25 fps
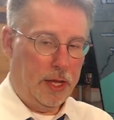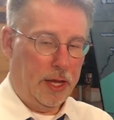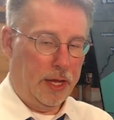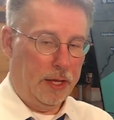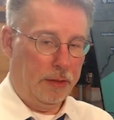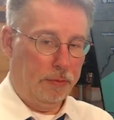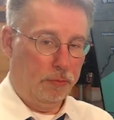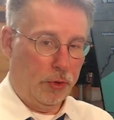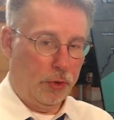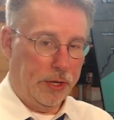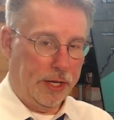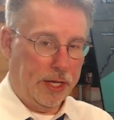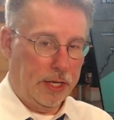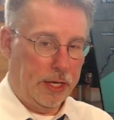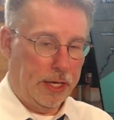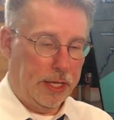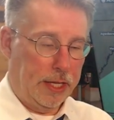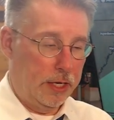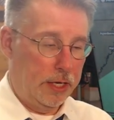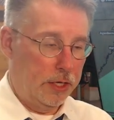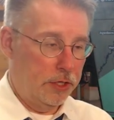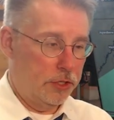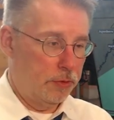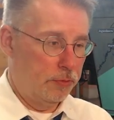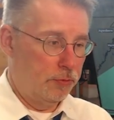and we get
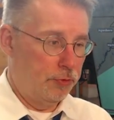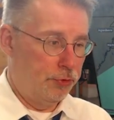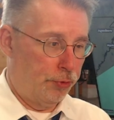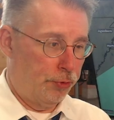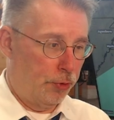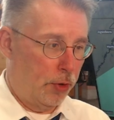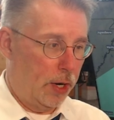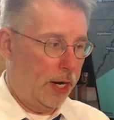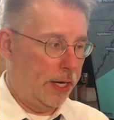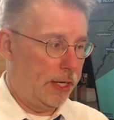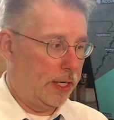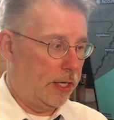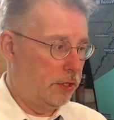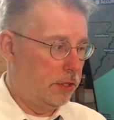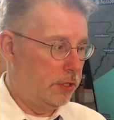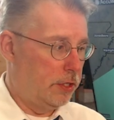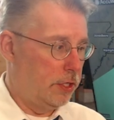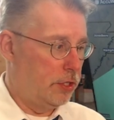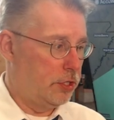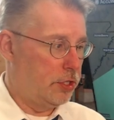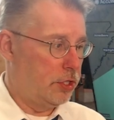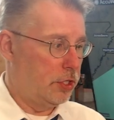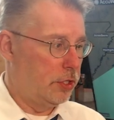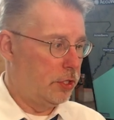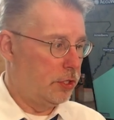into some dry
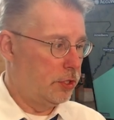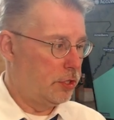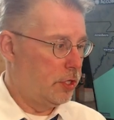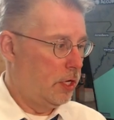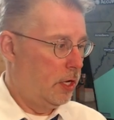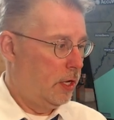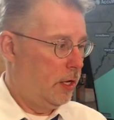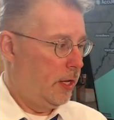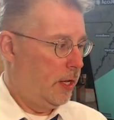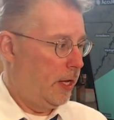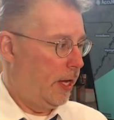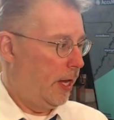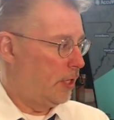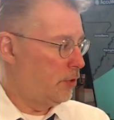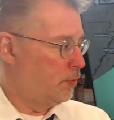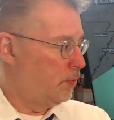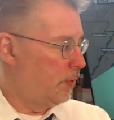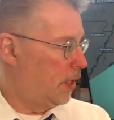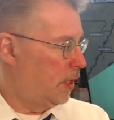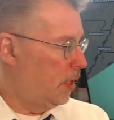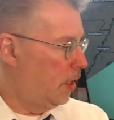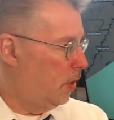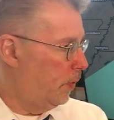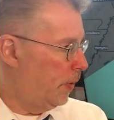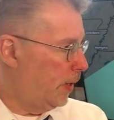conditions as
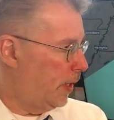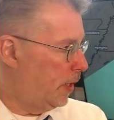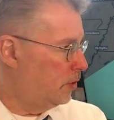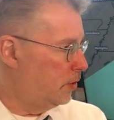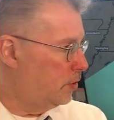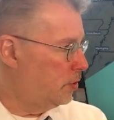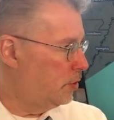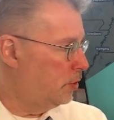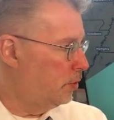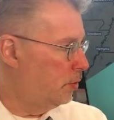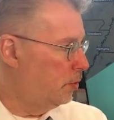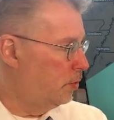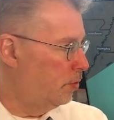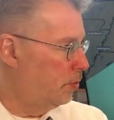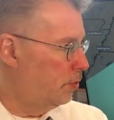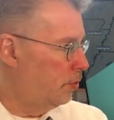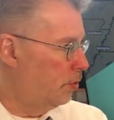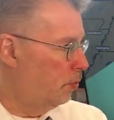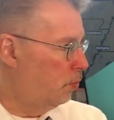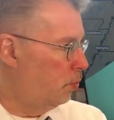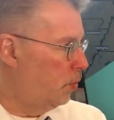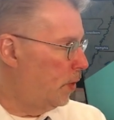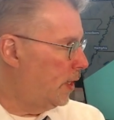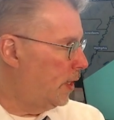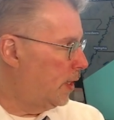we go into
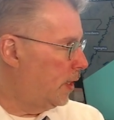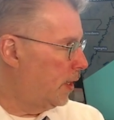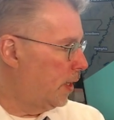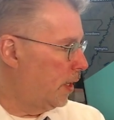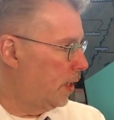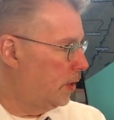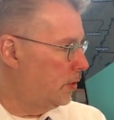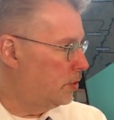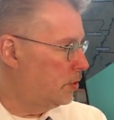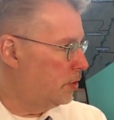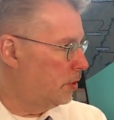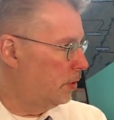the weekend.